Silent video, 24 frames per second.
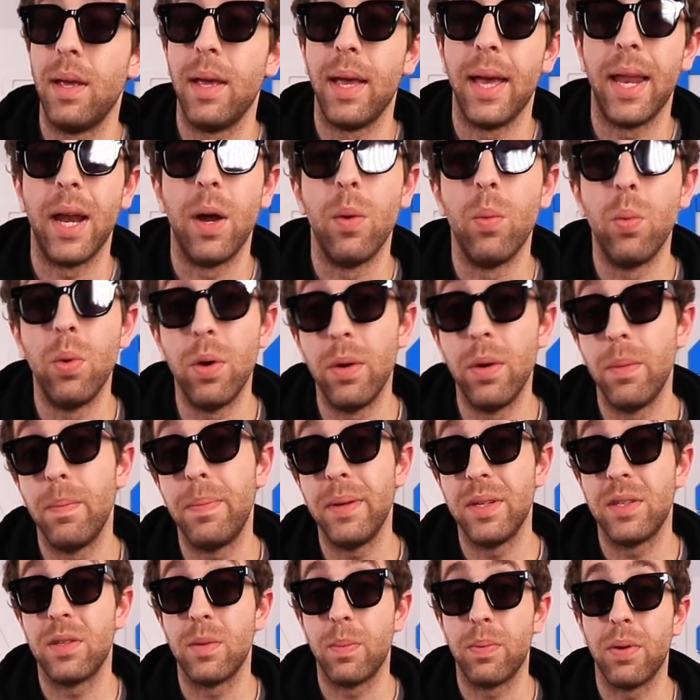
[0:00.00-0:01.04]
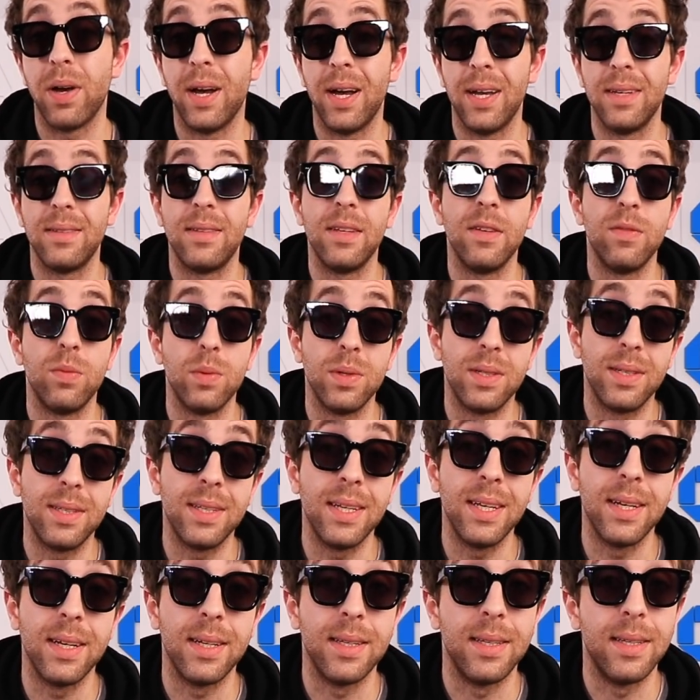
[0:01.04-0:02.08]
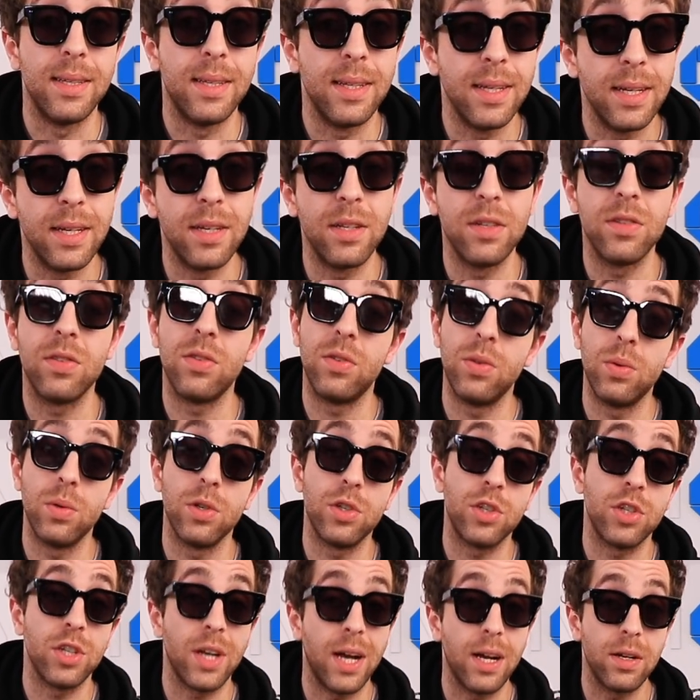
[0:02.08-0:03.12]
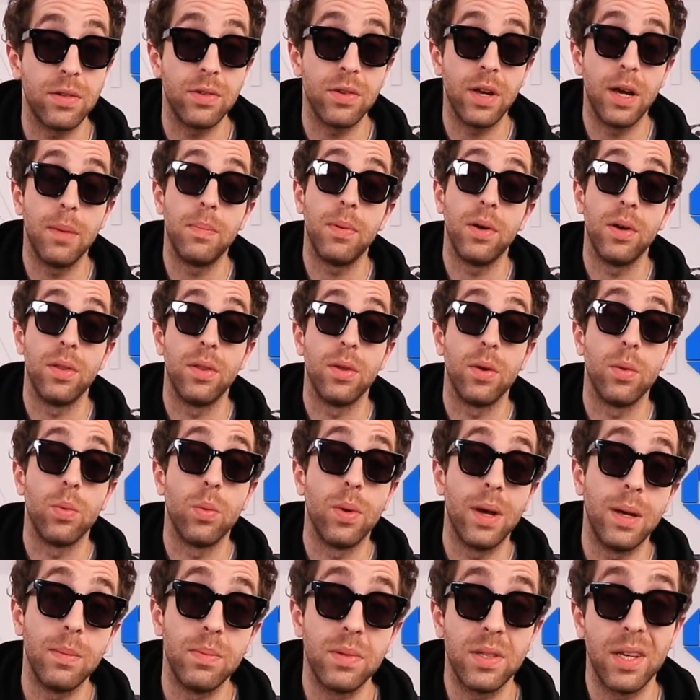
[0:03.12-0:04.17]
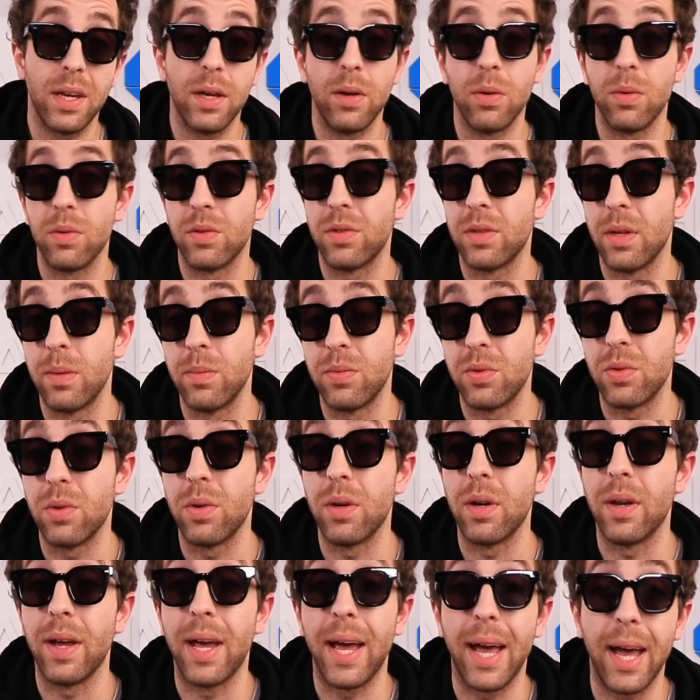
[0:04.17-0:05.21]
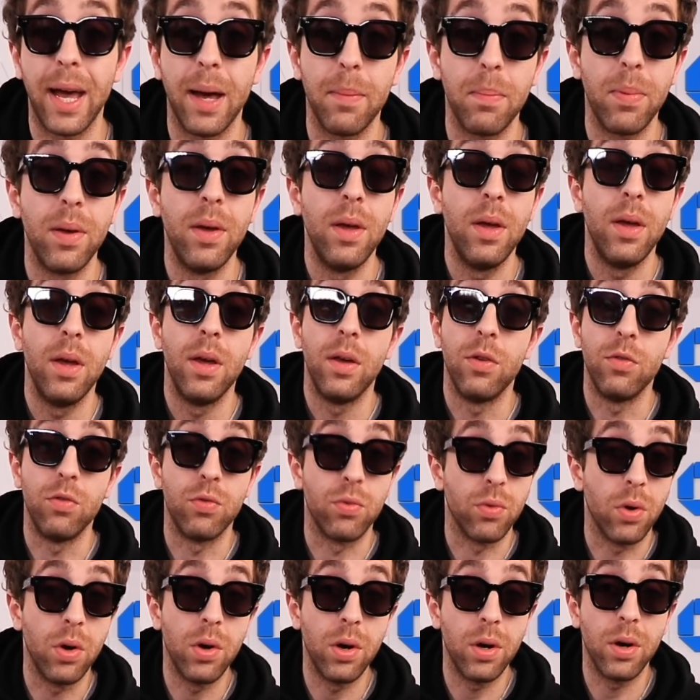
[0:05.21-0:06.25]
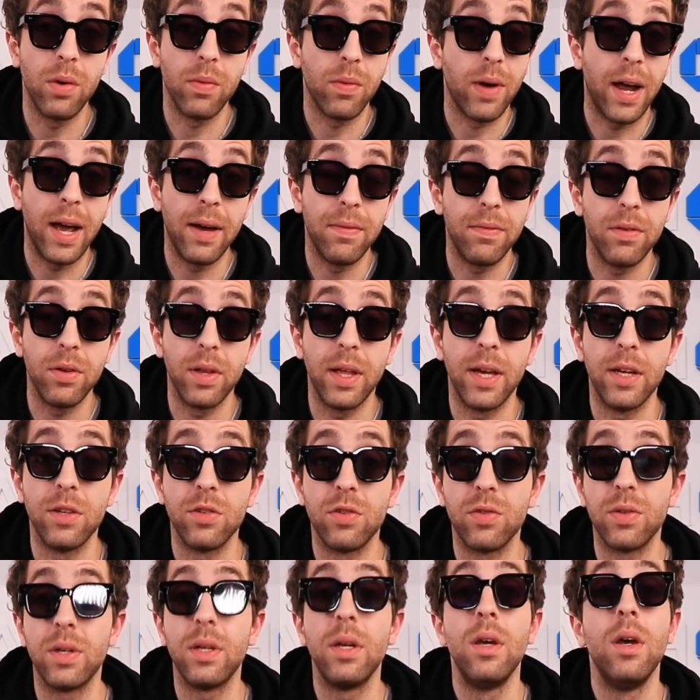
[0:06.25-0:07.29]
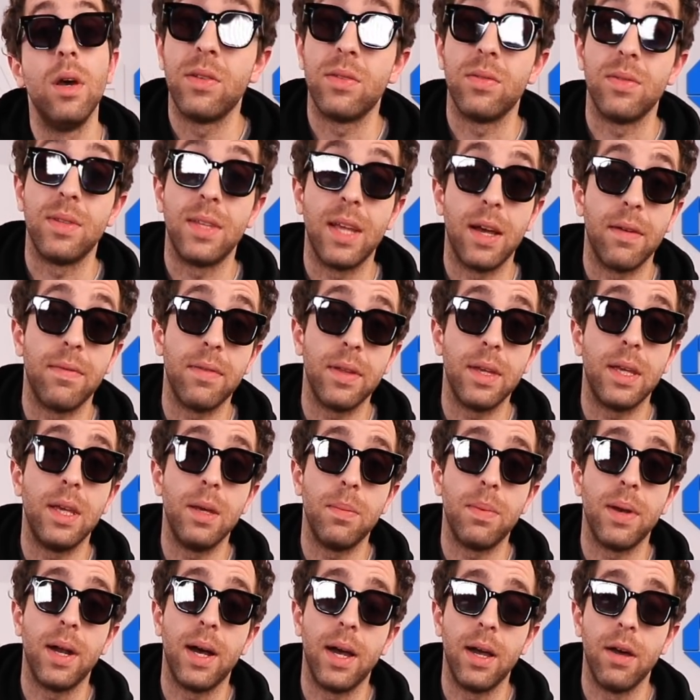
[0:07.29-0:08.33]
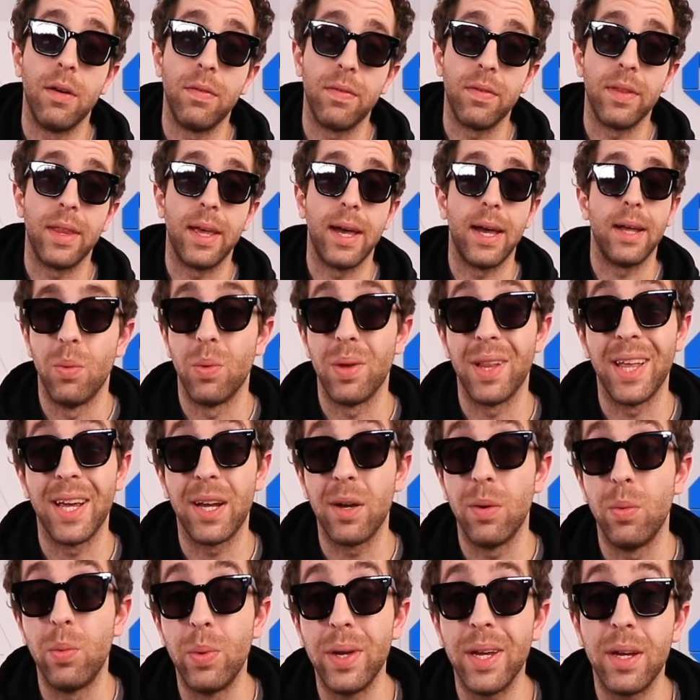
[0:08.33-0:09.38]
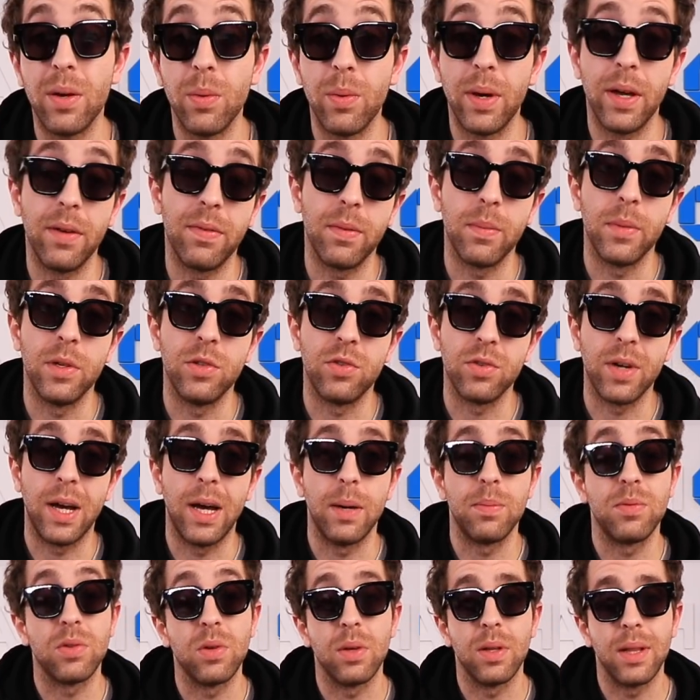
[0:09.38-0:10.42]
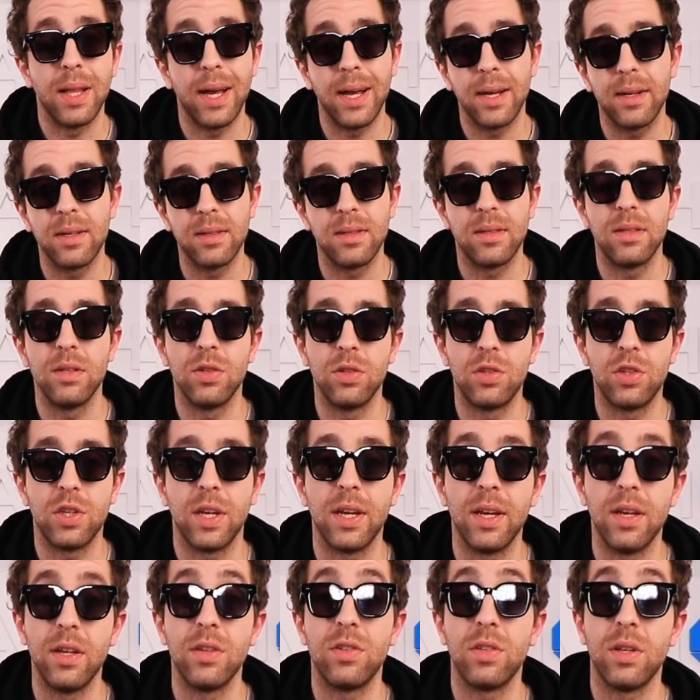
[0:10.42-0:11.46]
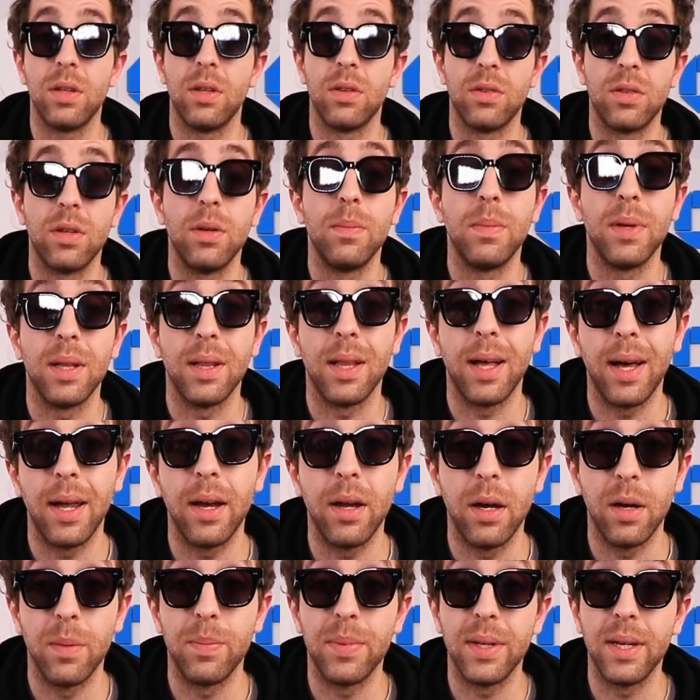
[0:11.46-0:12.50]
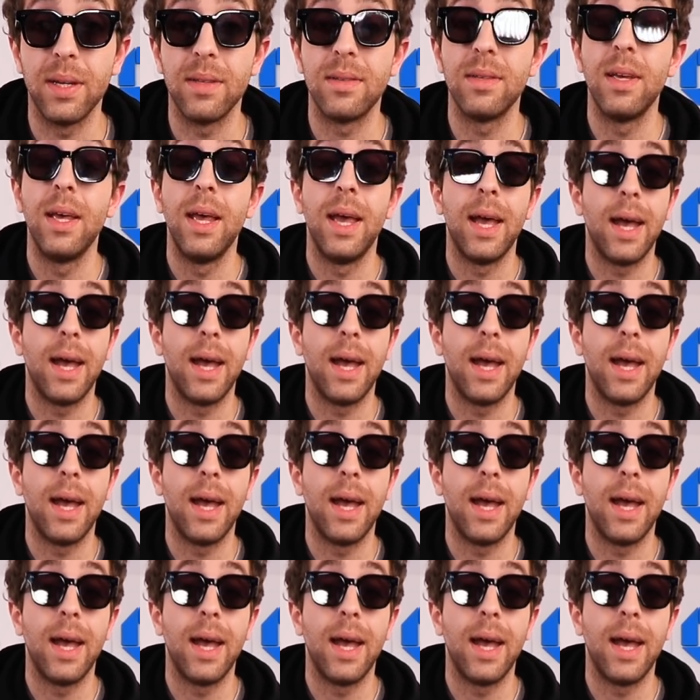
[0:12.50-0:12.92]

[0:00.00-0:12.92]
And I wouldn't be surprised if we see Adidas do a shock drop on their website or some sort of app drawer raffle entry. So definitely keep an eye out for that. We're like a week away from the drop, so a lot could still change, and there's gonna be a lot of updates.